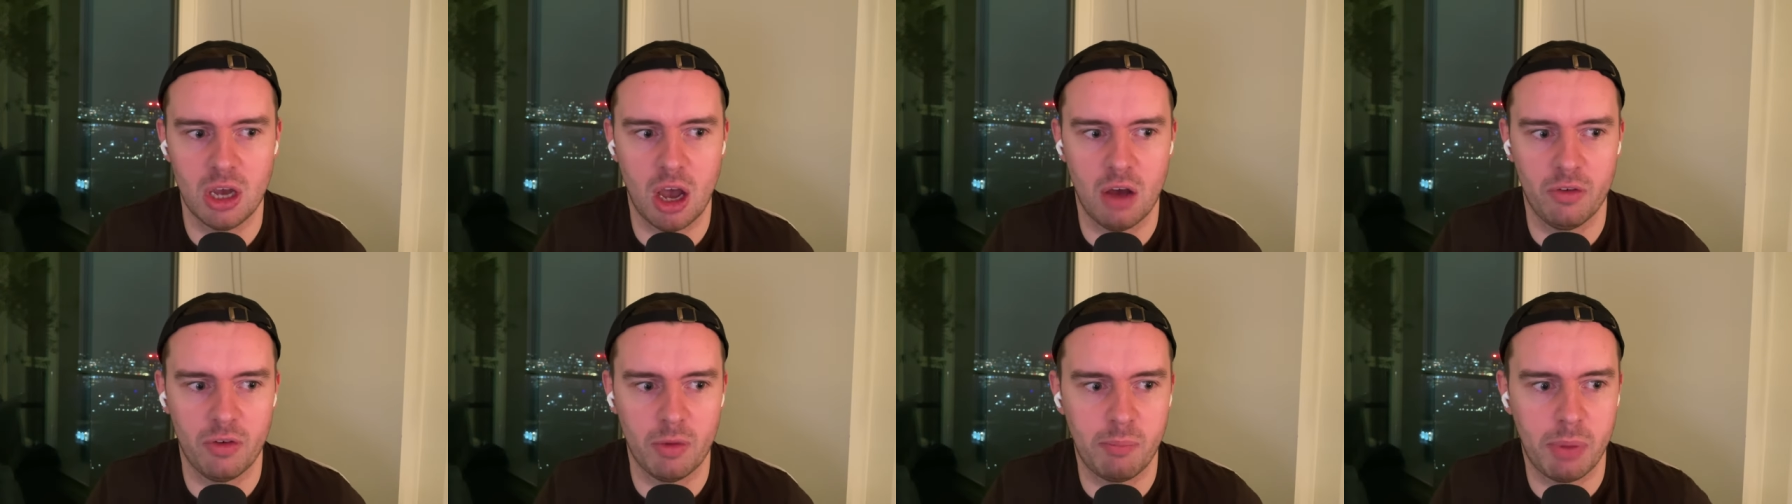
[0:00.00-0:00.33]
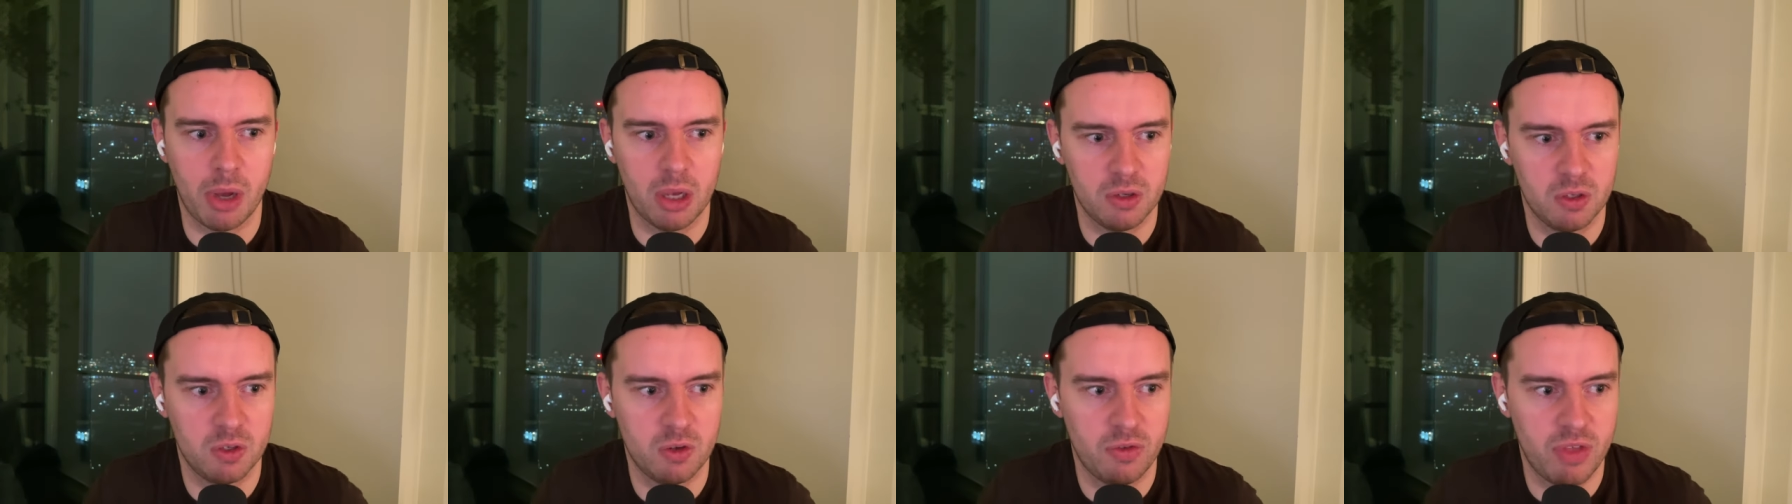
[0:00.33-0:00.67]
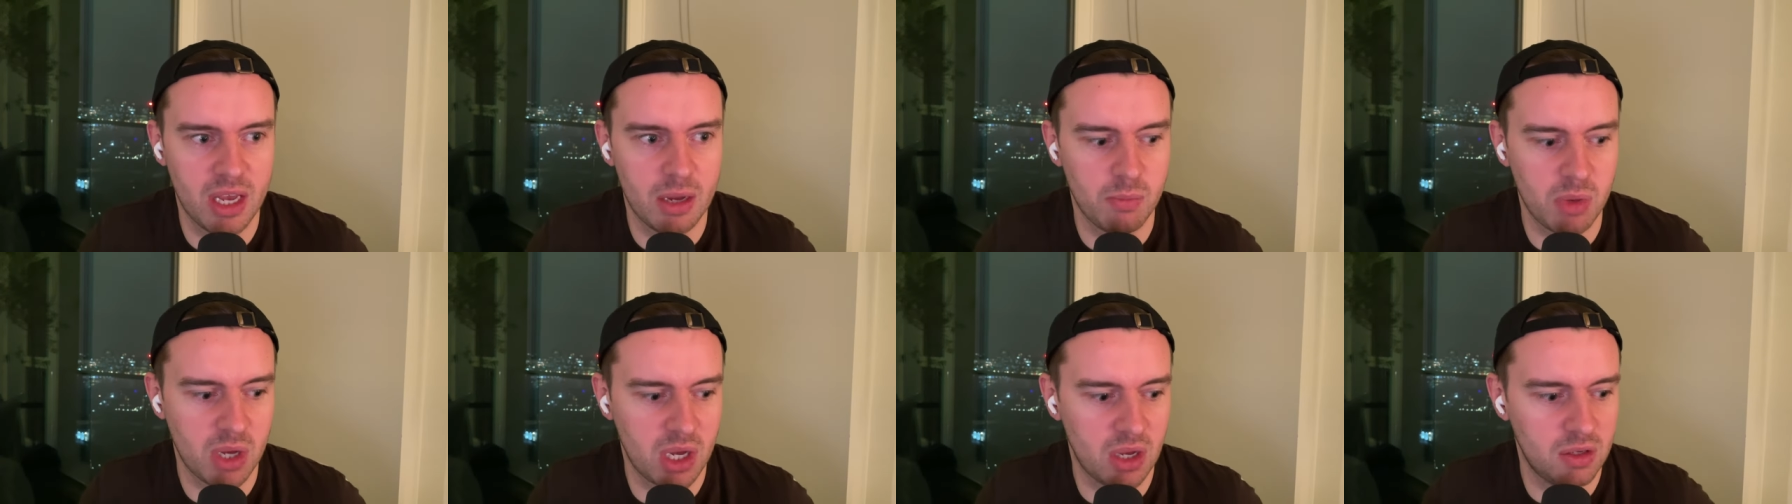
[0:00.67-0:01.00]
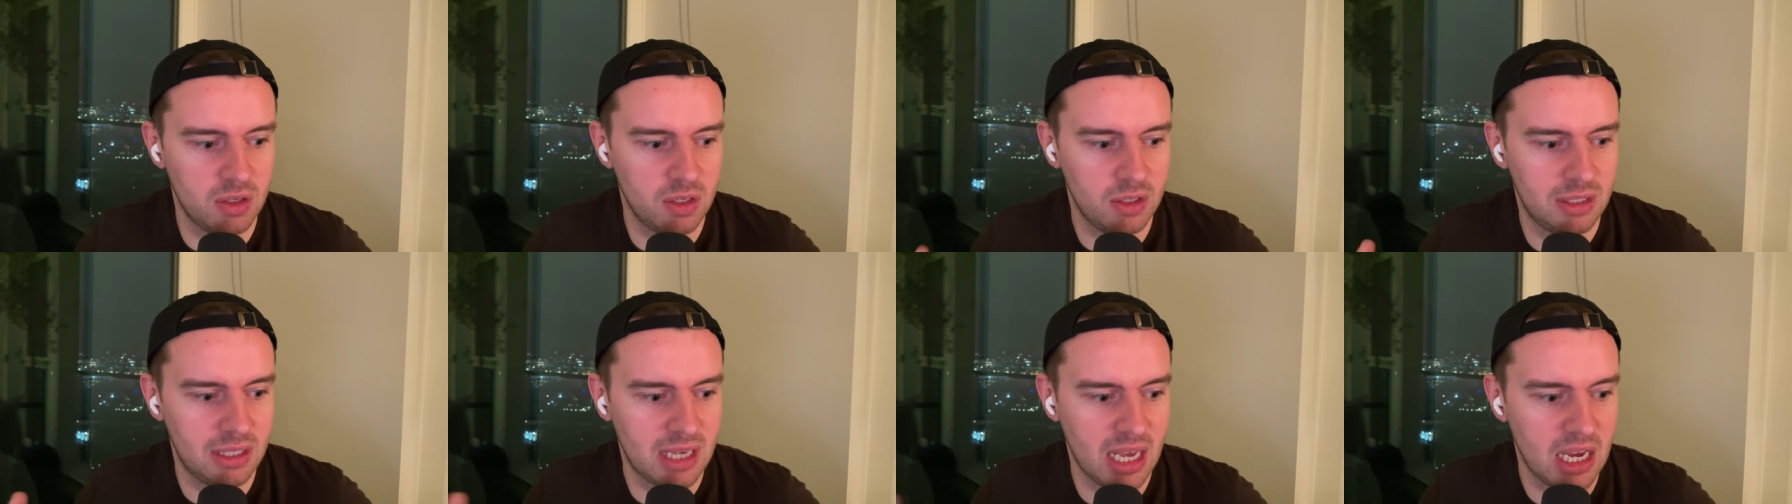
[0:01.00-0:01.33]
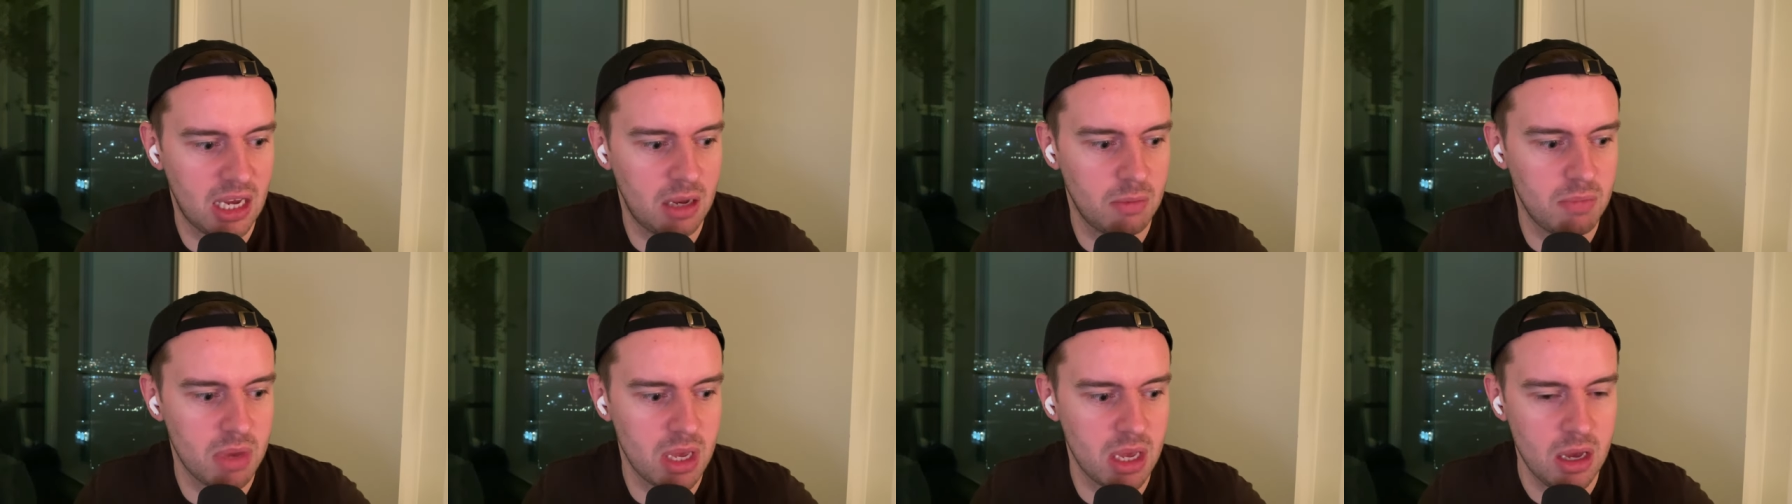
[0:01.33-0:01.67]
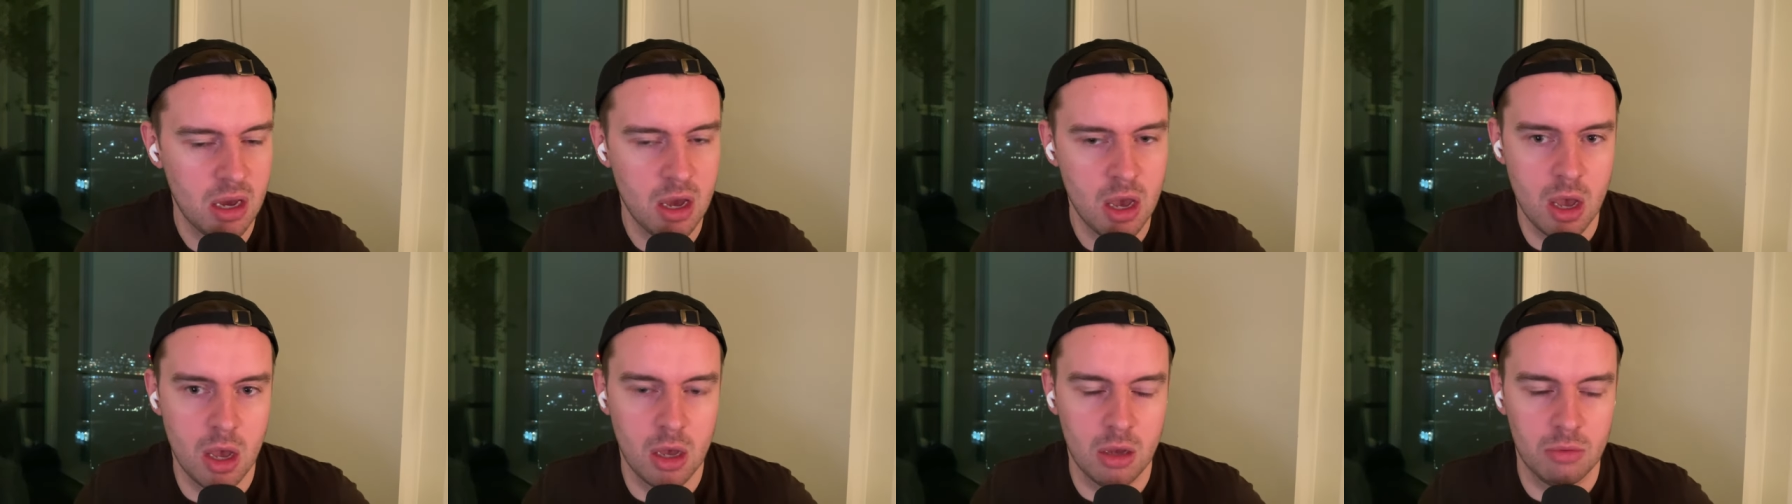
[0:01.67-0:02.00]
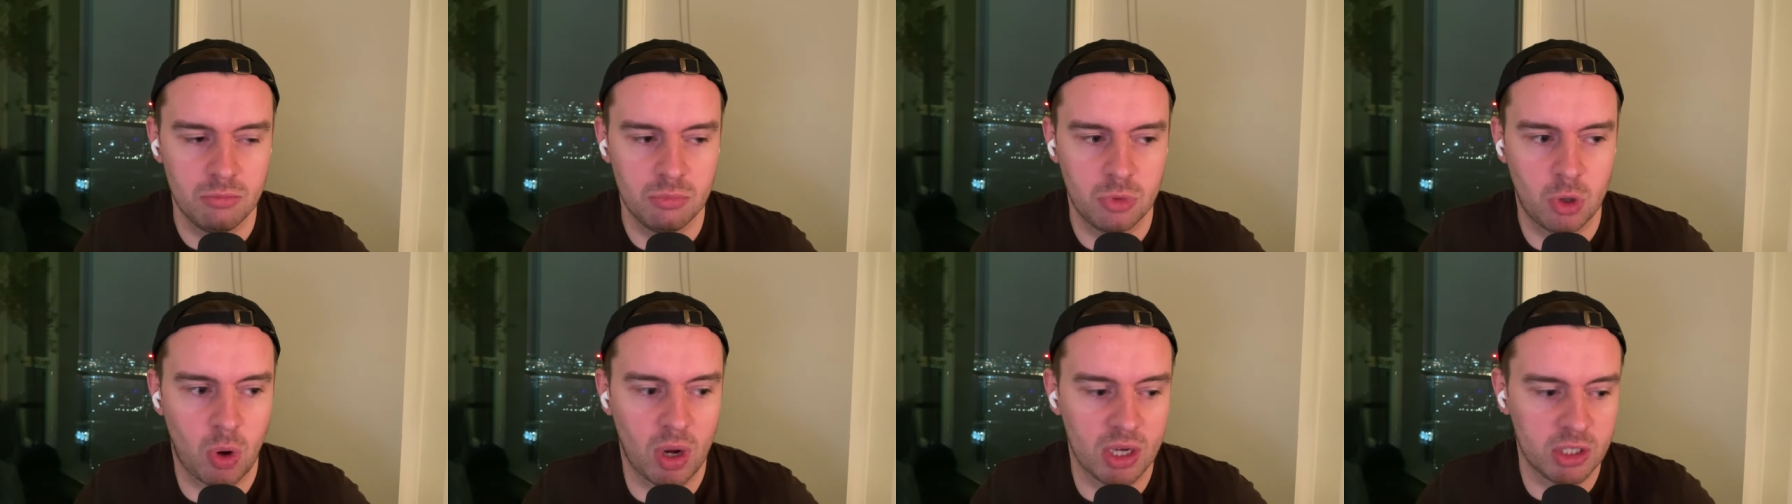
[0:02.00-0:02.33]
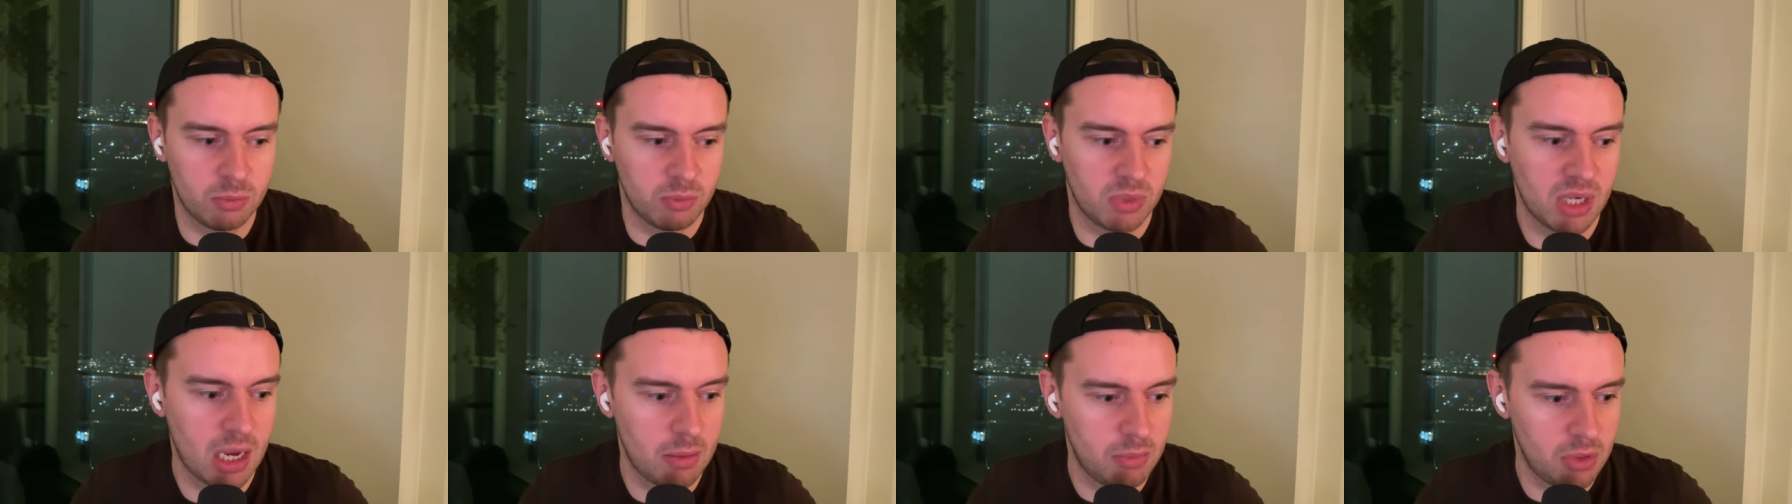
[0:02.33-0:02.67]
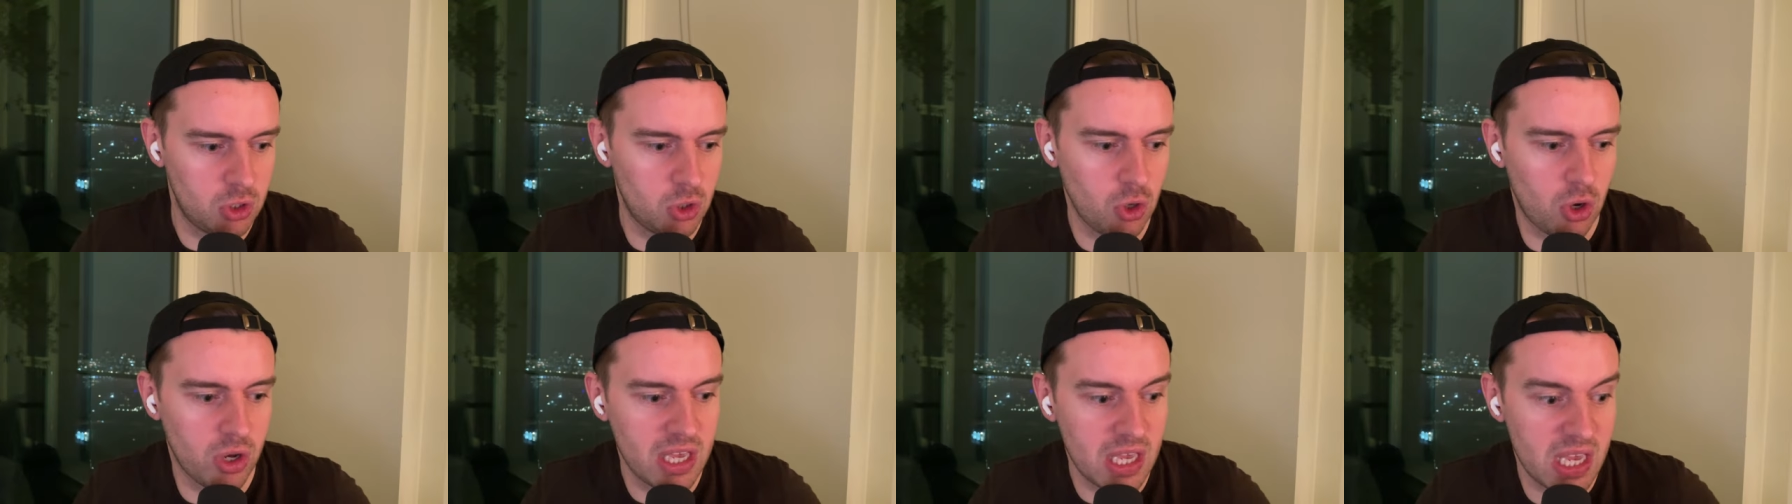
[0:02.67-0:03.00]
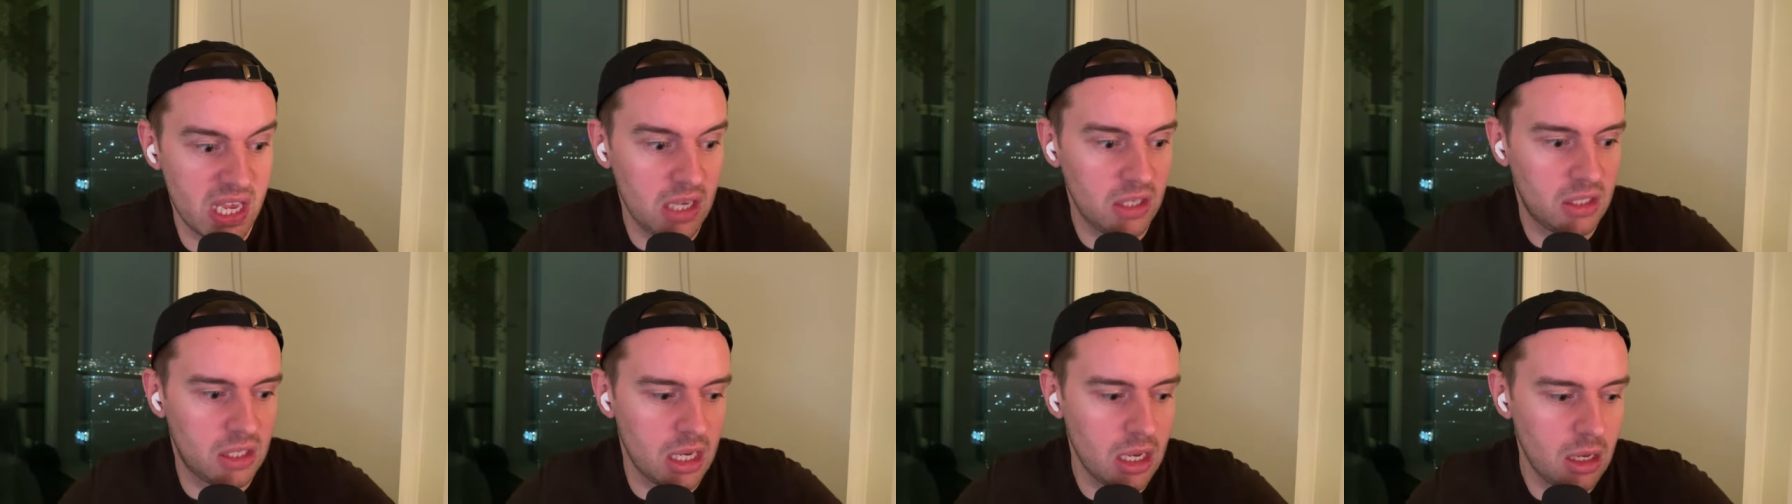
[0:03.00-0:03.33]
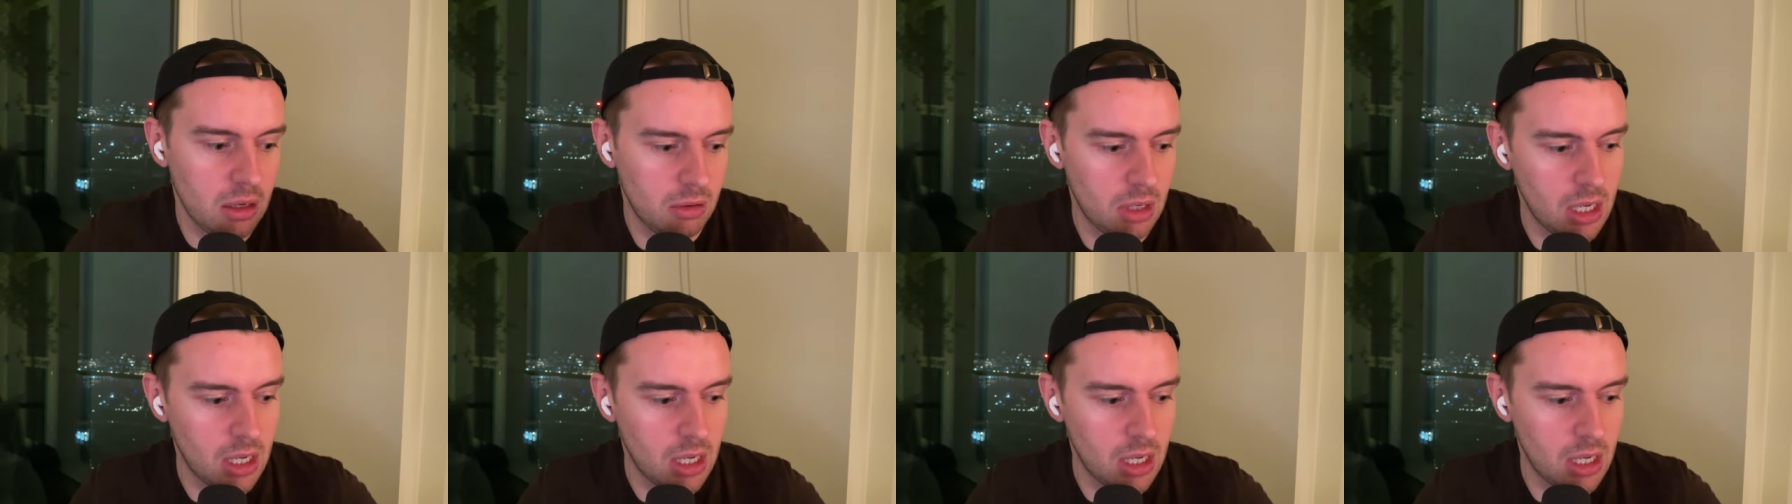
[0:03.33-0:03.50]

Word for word: of a positive thing because it's taken me quite some time. It's not easy.